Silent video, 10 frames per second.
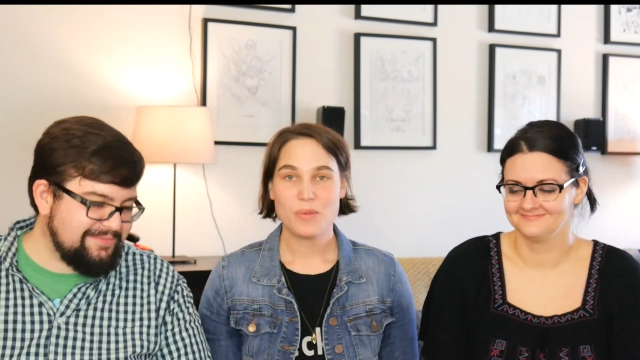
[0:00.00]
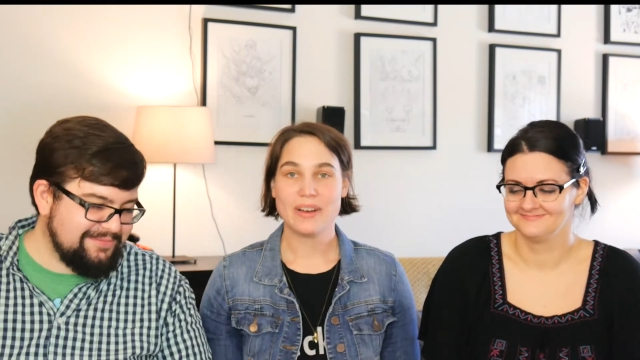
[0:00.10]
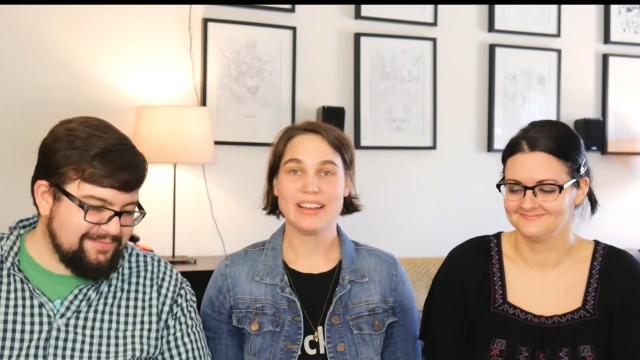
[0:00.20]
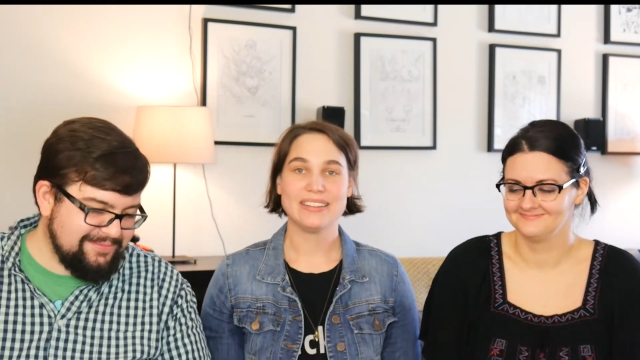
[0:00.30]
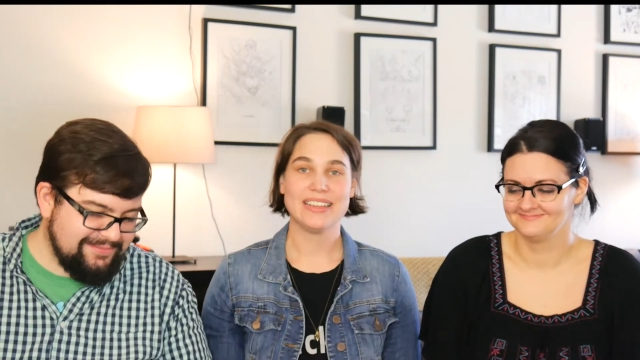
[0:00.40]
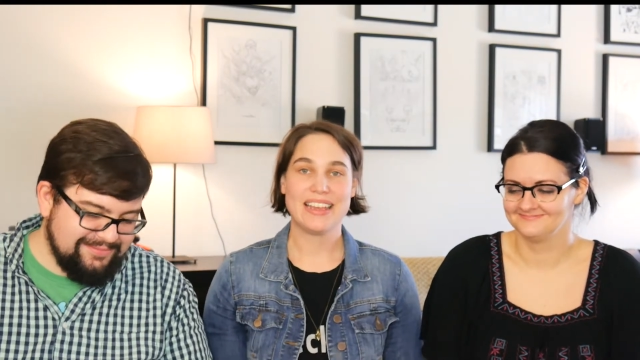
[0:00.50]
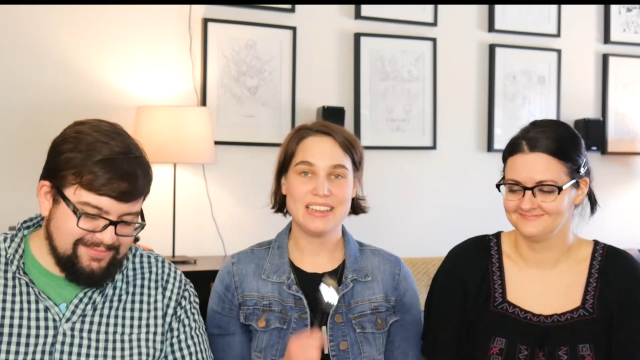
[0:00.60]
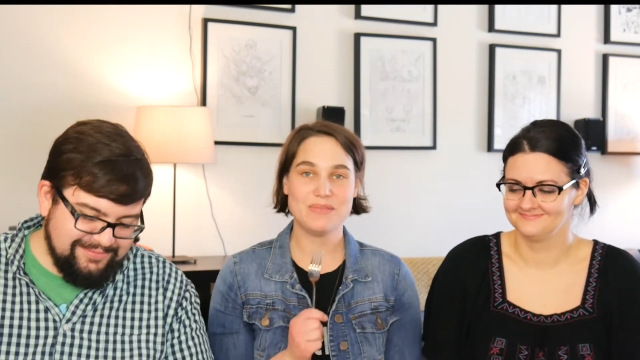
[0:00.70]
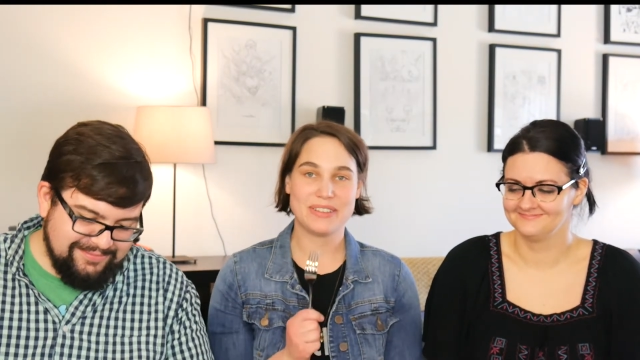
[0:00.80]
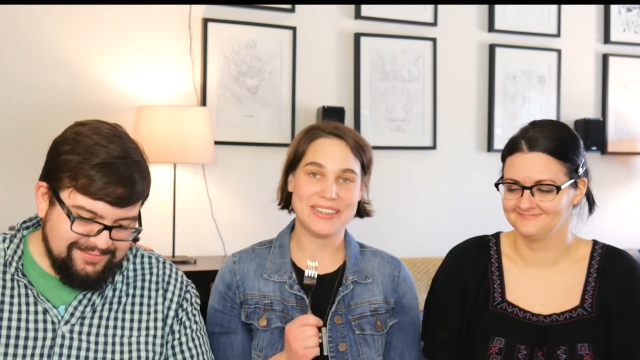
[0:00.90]
Speaker 1: Well,
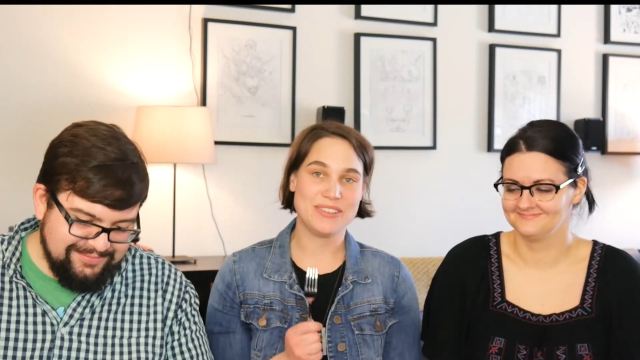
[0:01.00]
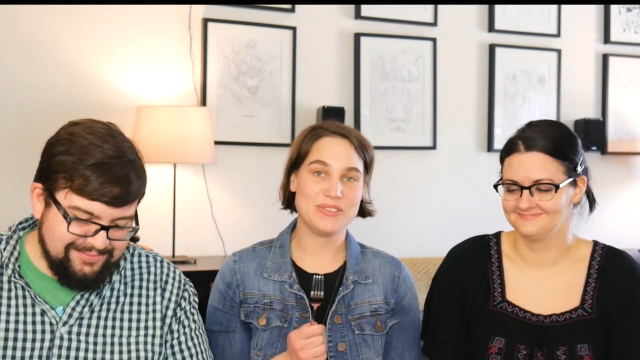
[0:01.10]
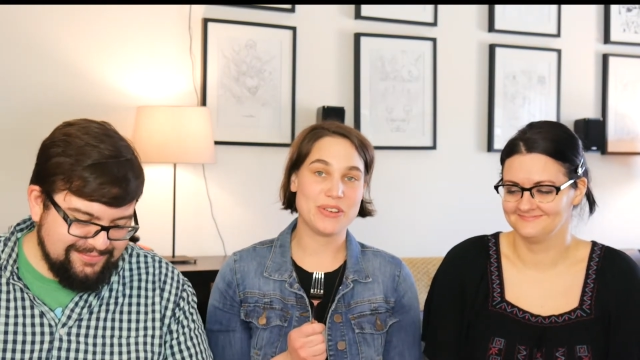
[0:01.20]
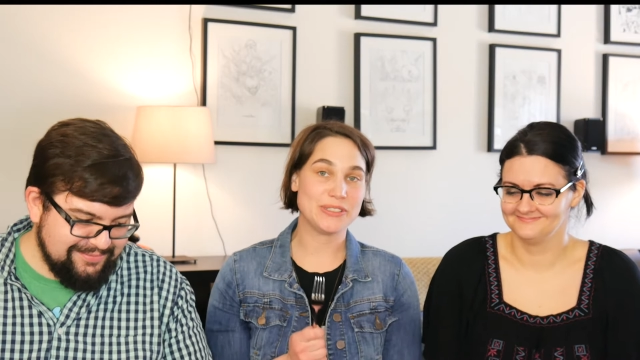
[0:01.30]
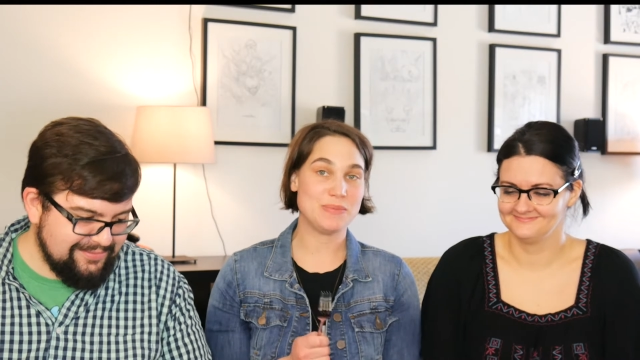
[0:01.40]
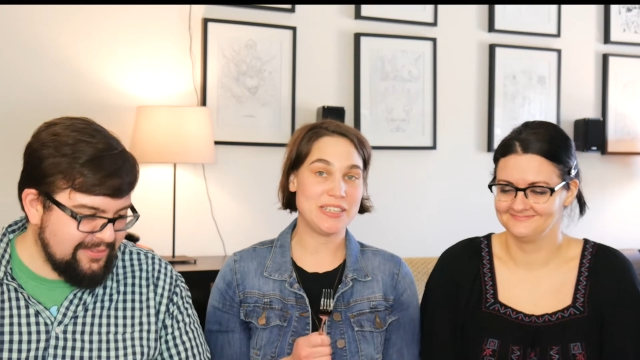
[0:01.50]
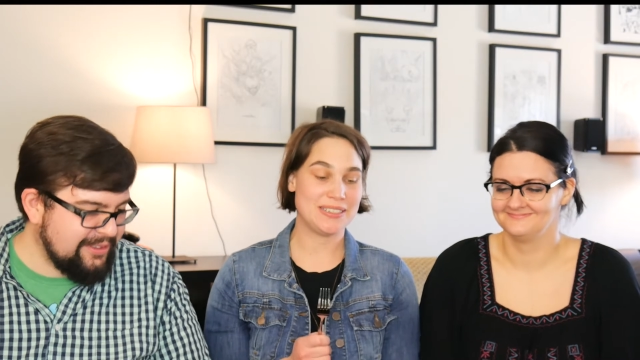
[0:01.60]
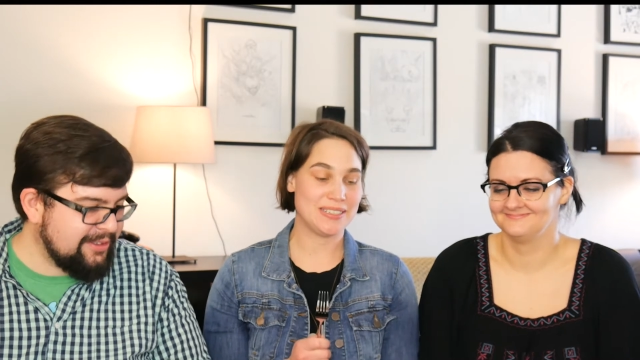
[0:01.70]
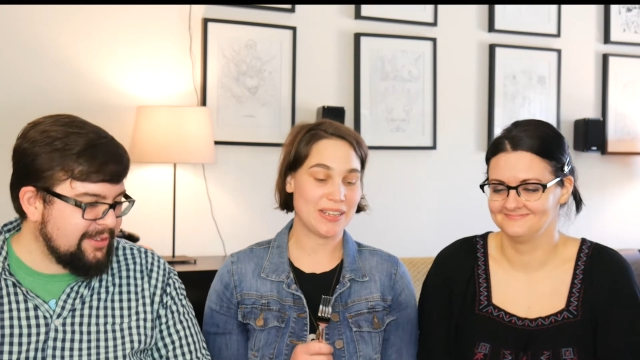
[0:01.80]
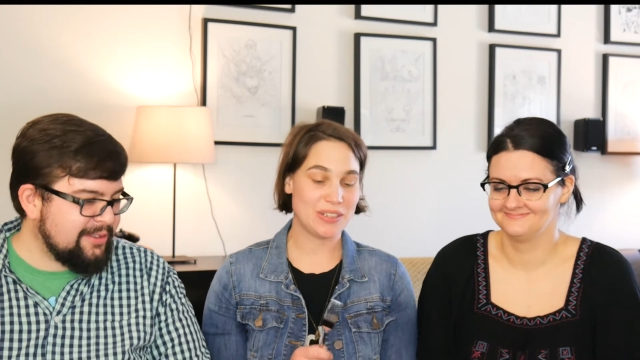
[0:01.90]
anybody who knows me can
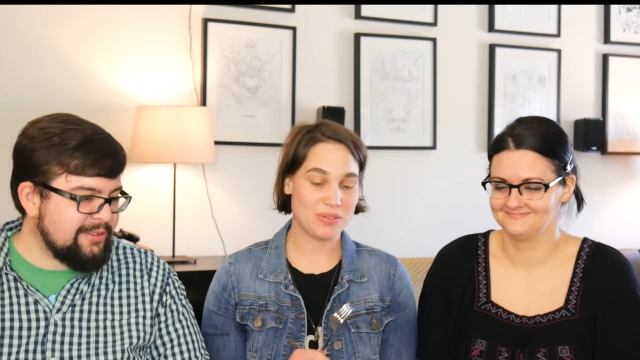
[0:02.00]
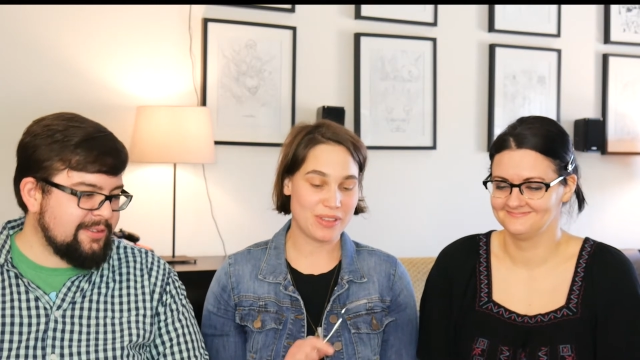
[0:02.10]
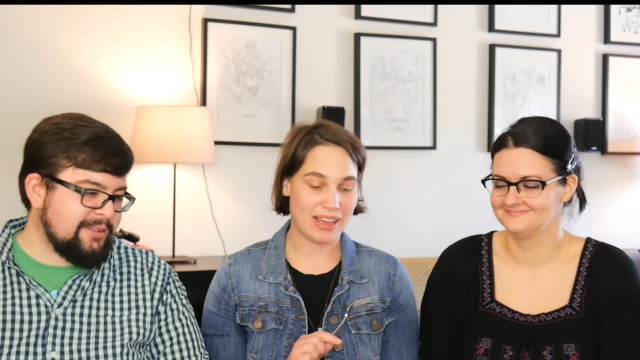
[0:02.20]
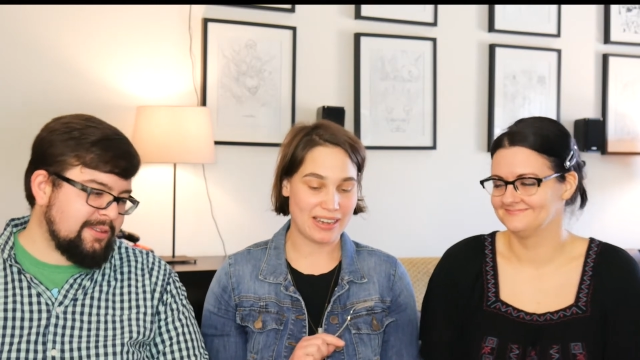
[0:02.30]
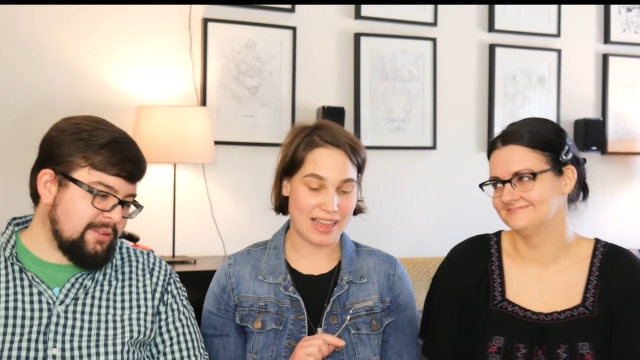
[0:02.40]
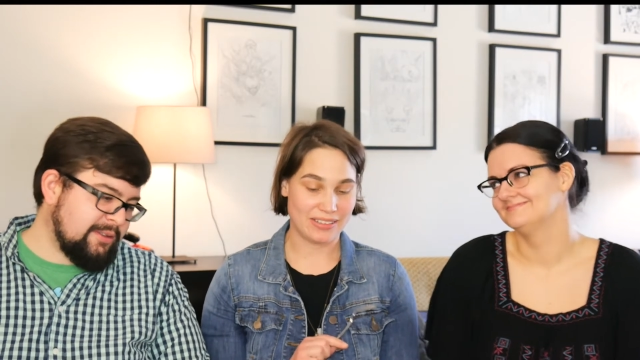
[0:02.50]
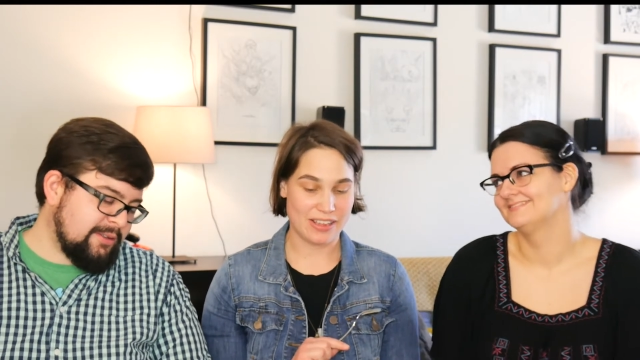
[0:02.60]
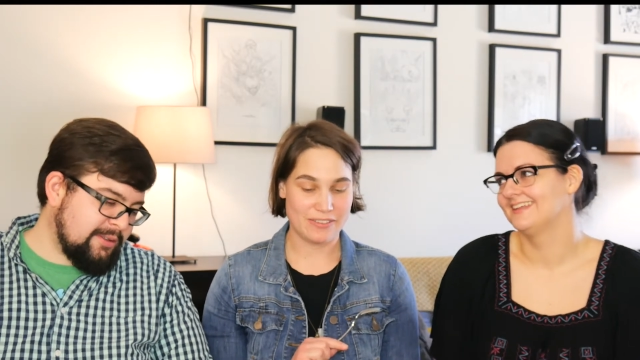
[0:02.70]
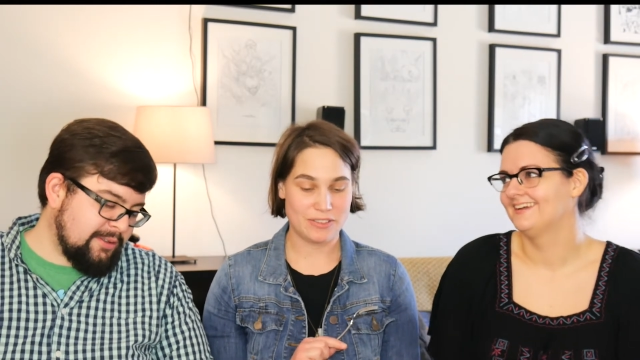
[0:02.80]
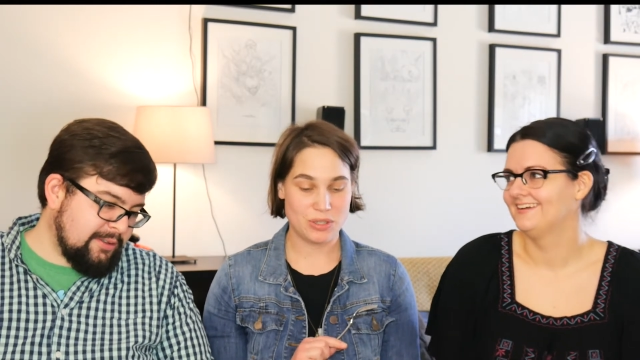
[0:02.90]
tell you that I
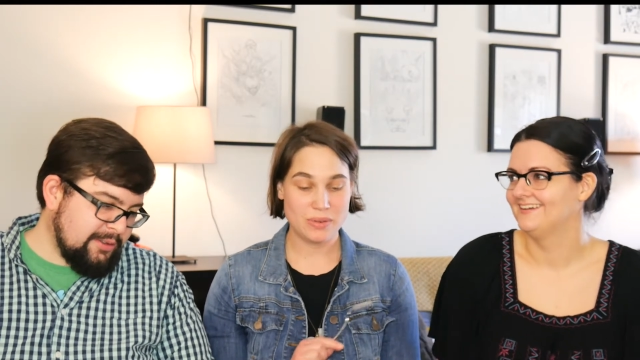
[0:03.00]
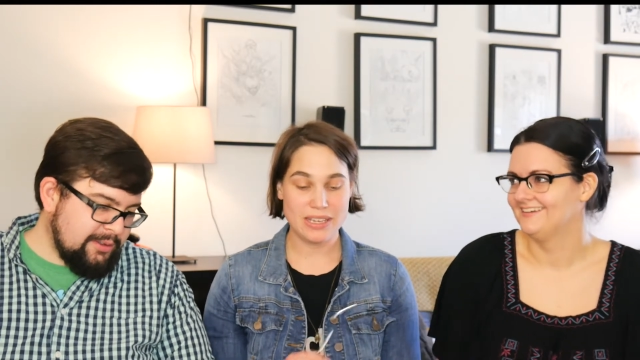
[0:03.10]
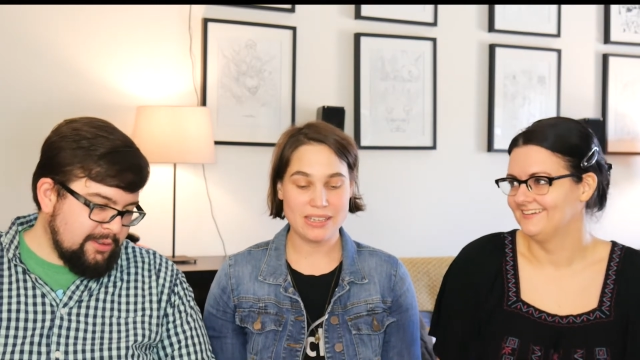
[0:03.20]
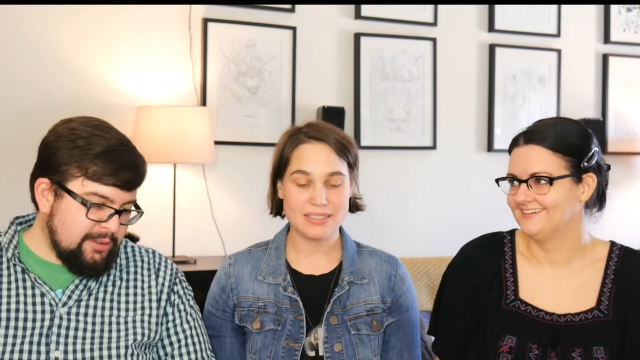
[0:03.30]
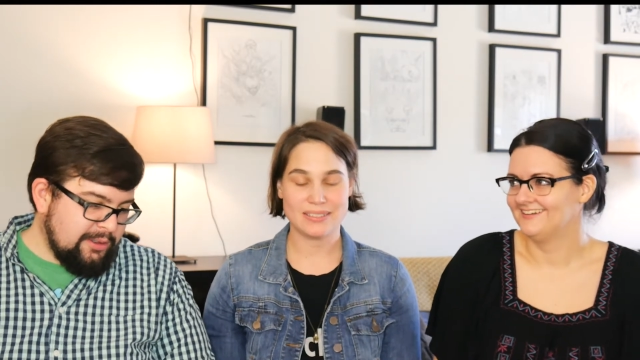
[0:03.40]
love to eat,